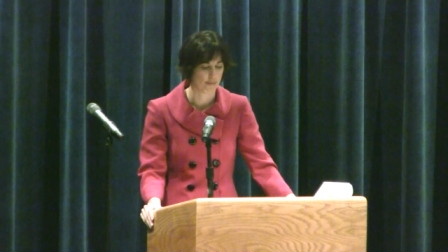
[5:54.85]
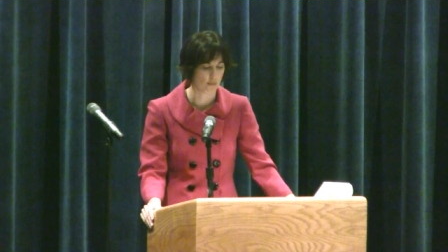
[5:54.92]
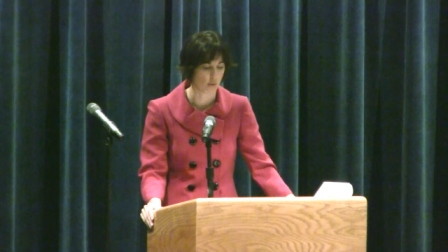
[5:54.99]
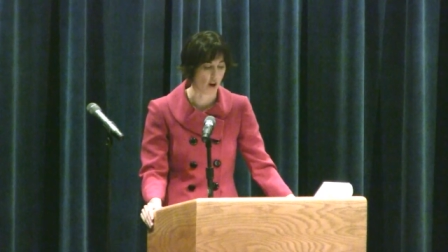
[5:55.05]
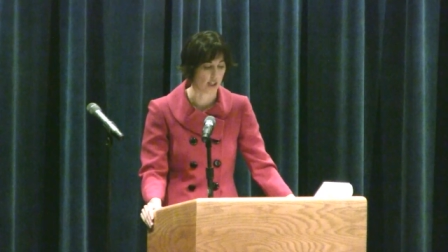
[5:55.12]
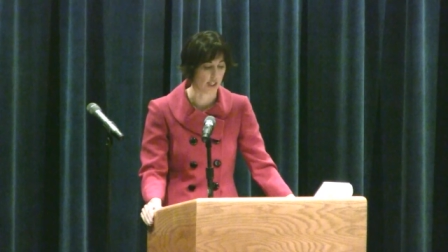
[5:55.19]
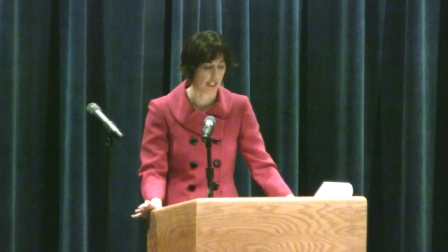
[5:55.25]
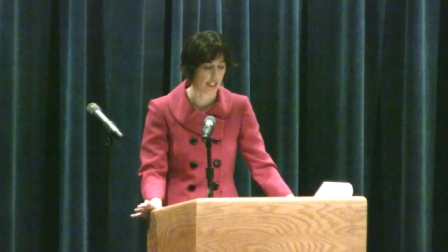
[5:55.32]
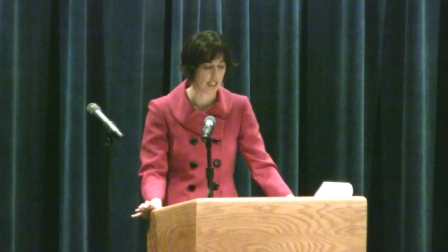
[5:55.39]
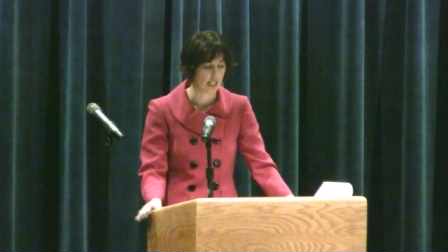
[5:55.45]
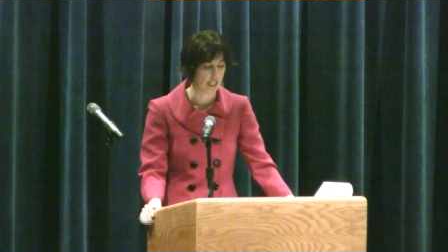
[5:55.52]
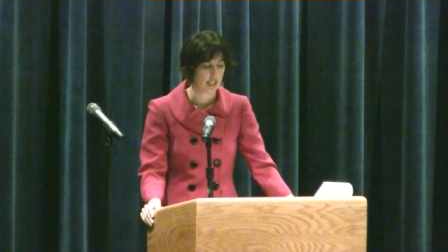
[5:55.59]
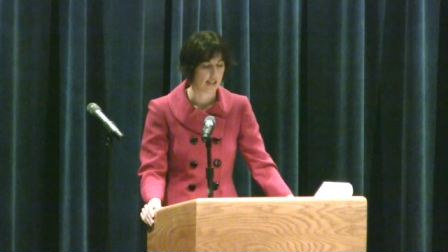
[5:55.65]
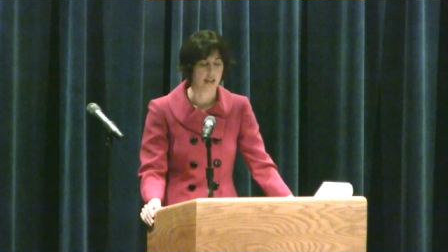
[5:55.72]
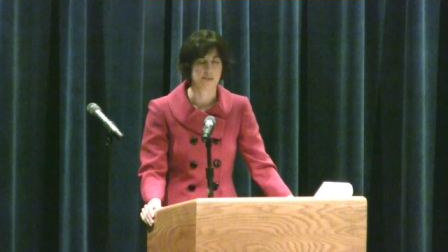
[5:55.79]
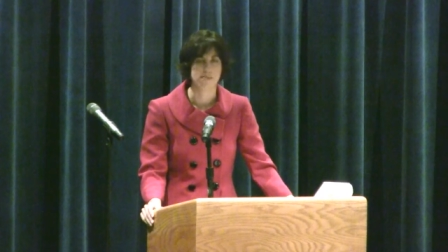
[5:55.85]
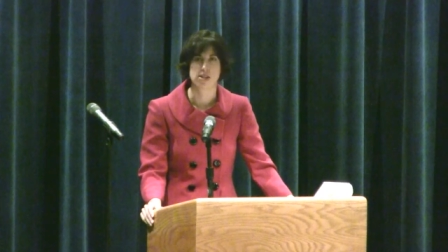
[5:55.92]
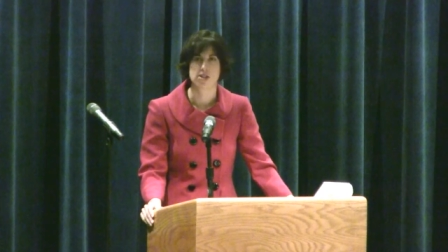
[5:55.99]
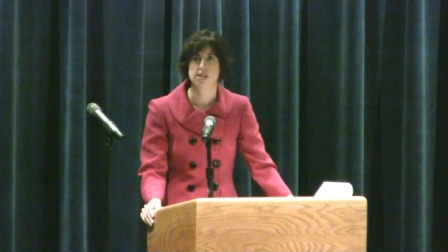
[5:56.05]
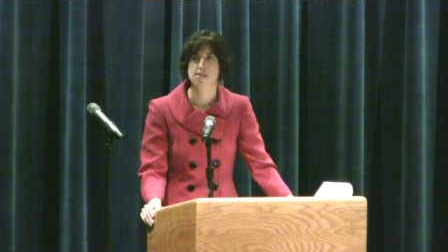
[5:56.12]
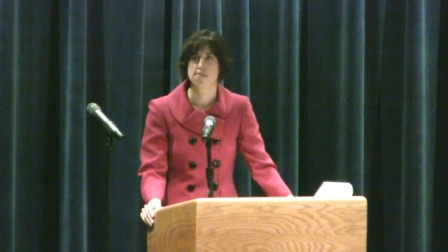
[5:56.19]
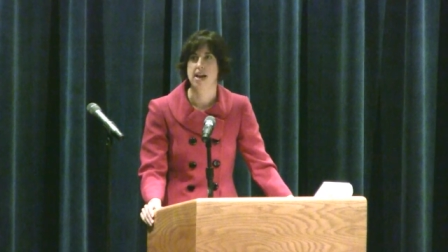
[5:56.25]
broadly, the
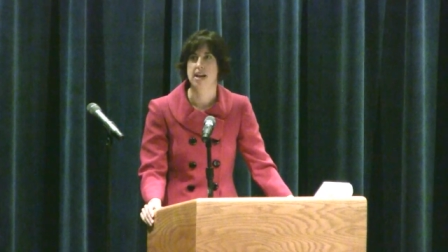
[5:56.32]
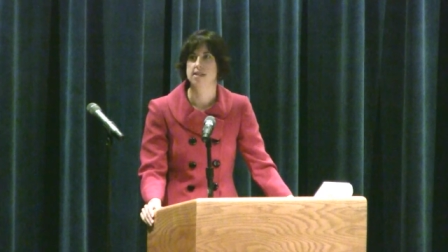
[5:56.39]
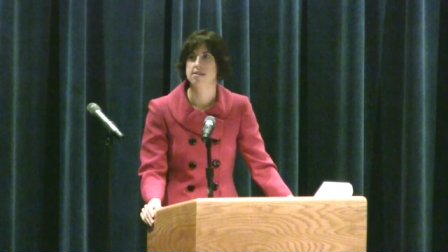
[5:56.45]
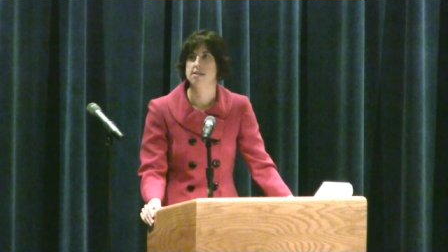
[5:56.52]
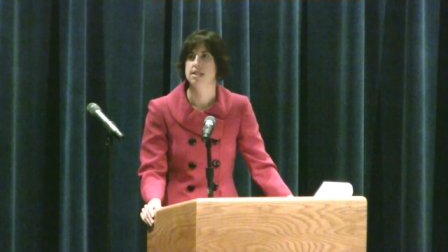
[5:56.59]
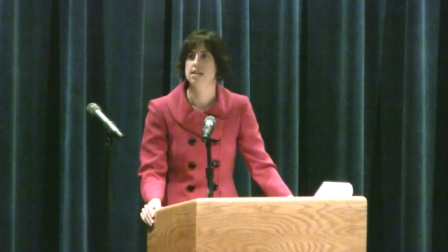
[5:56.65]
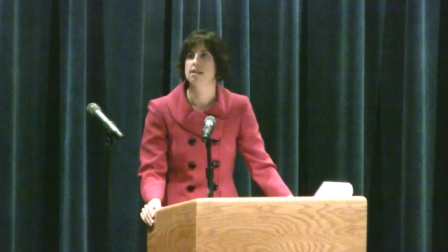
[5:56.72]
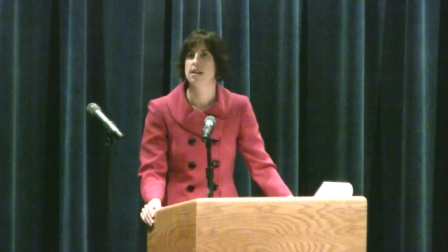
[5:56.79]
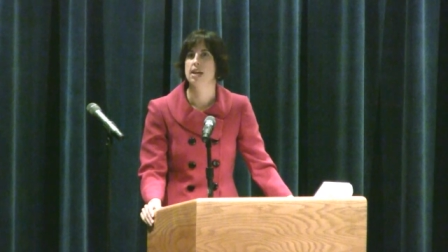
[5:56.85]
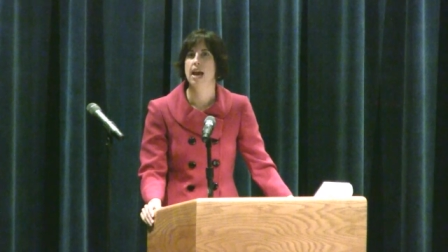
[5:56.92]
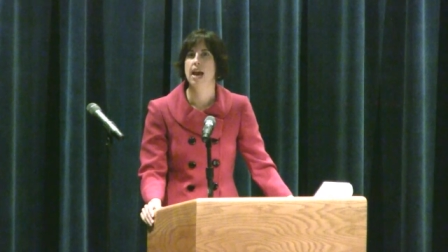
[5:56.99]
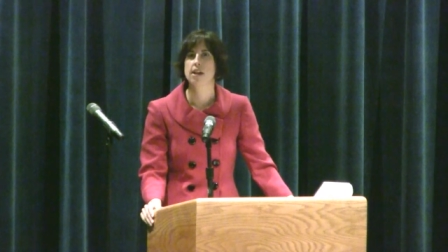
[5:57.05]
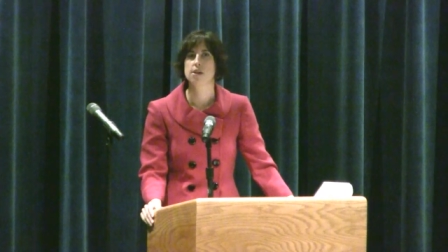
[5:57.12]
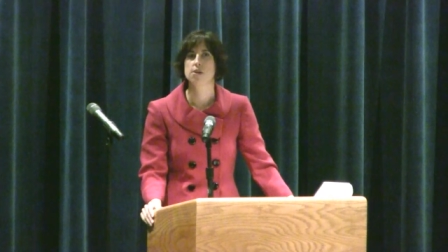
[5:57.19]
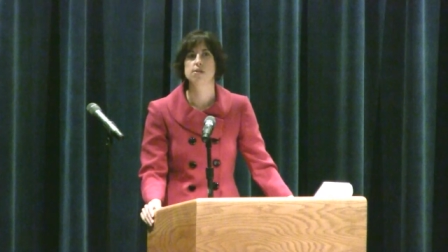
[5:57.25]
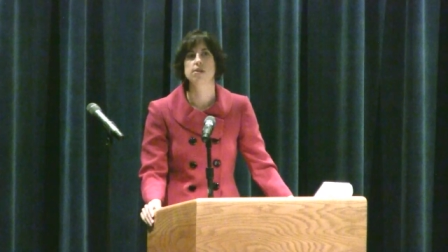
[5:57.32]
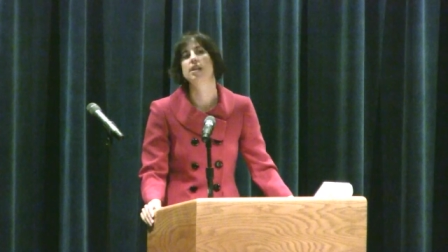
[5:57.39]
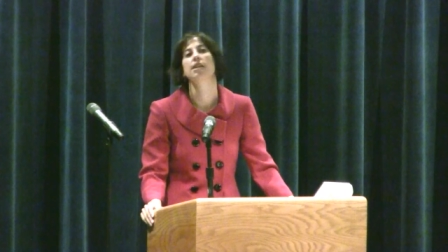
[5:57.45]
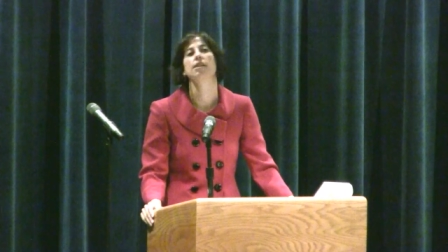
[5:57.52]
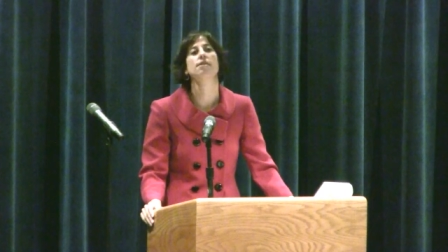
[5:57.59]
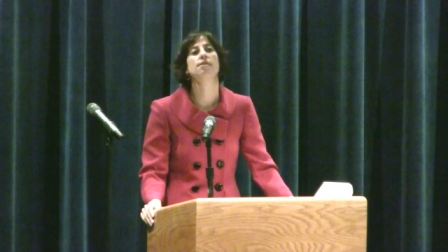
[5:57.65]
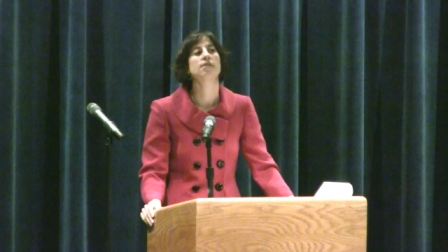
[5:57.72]
admissions magazine, the
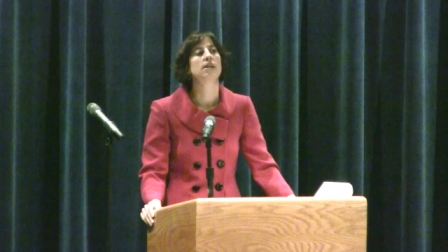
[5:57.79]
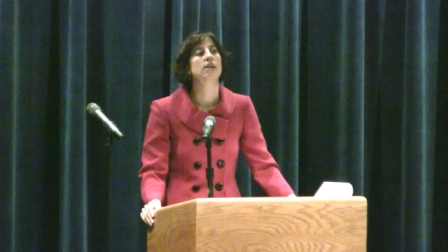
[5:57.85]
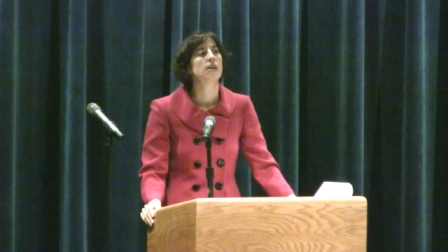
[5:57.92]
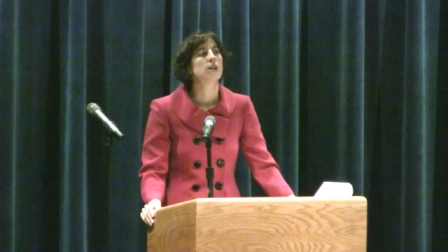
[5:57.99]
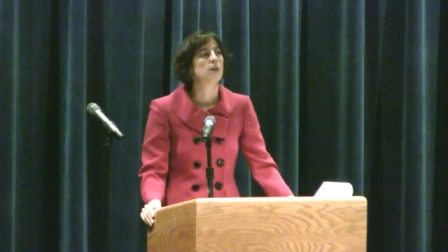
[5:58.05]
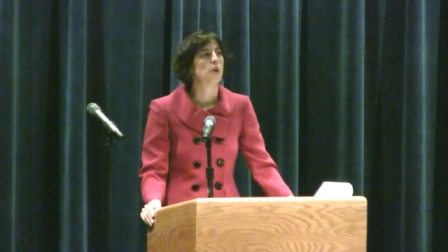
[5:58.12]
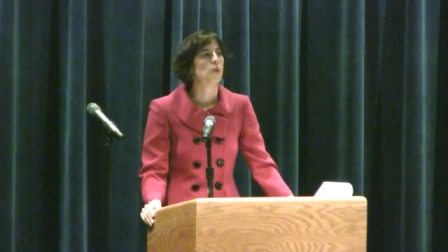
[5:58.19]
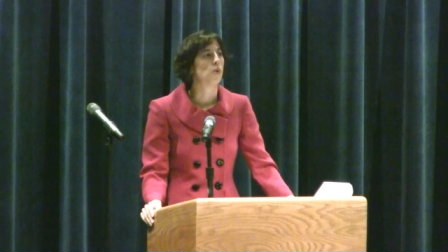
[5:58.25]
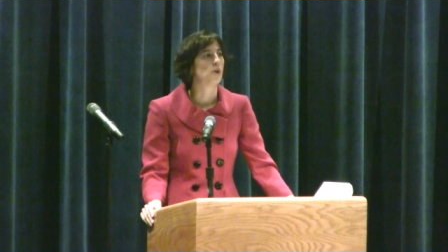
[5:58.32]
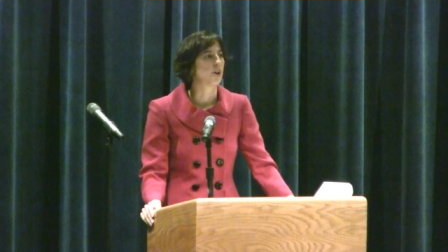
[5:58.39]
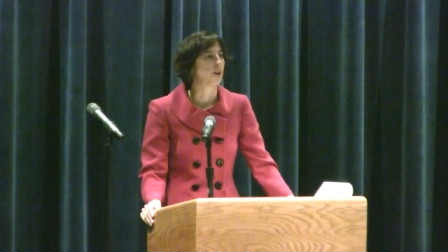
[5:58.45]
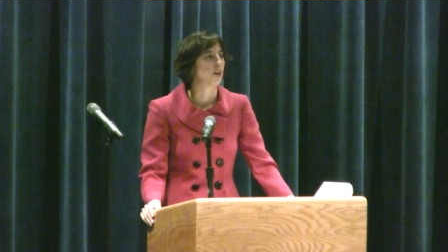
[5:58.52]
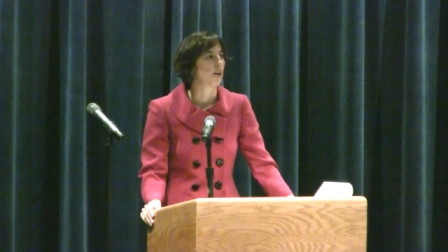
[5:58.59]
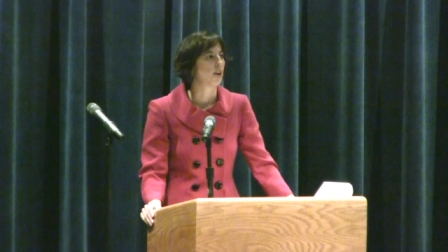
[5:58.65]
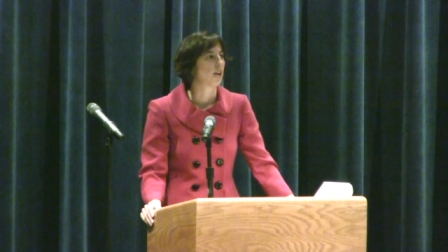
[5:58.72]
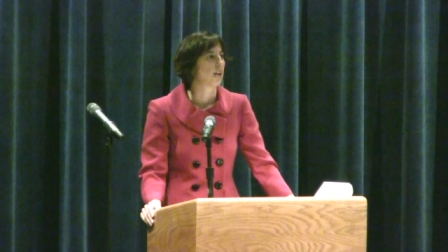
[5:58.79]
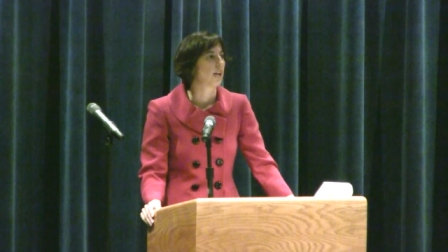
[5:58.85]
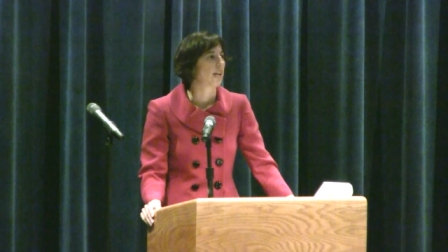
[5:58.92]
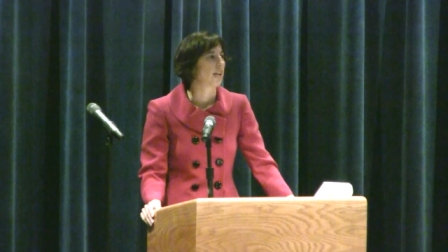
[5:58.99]
categories were